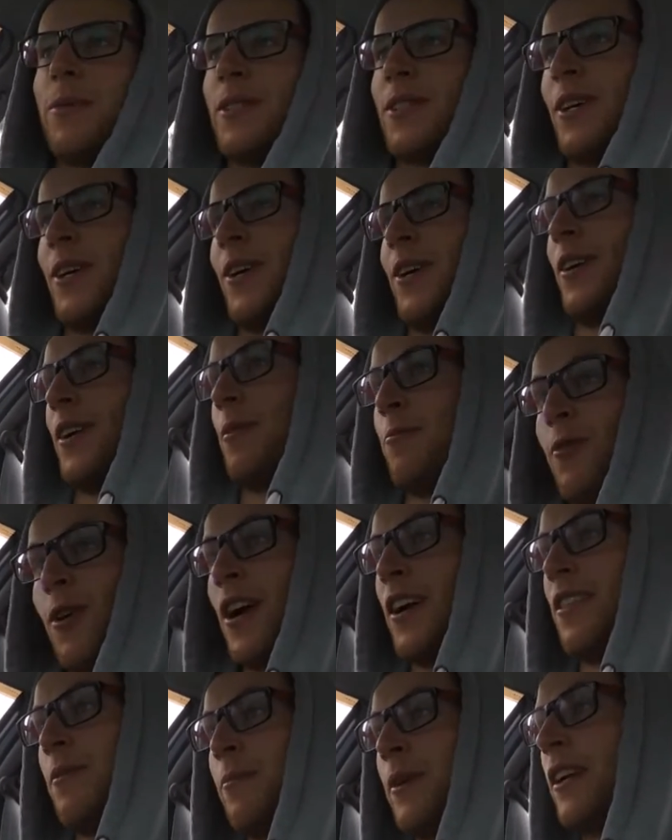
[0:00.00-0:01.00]
So I'm
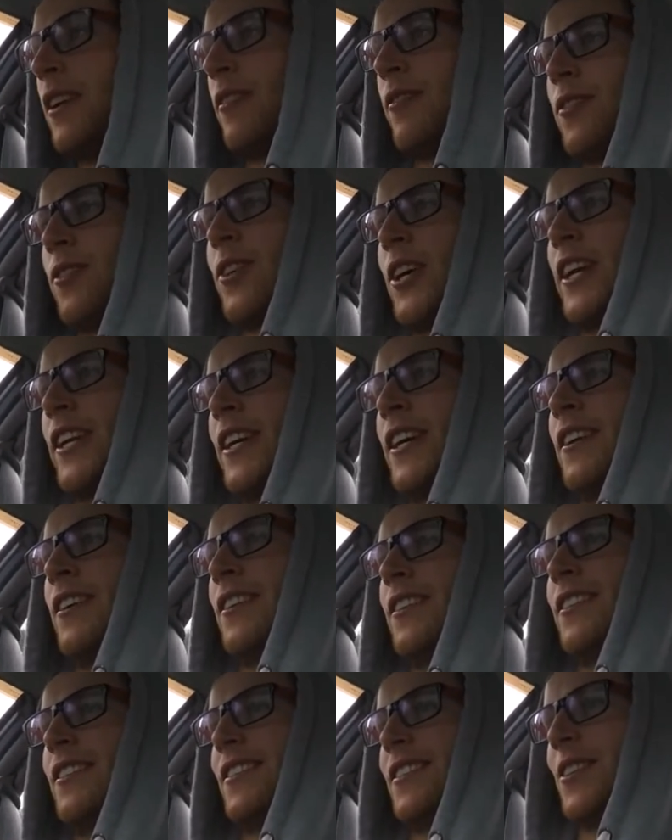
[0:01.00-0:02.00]
right in the middle of it right now.
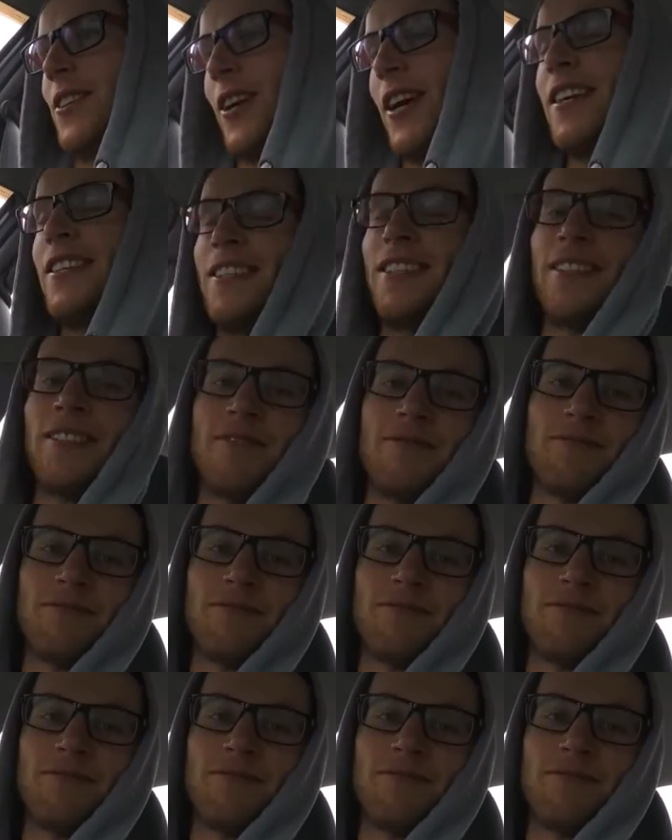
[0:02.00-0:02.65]
It's crazy.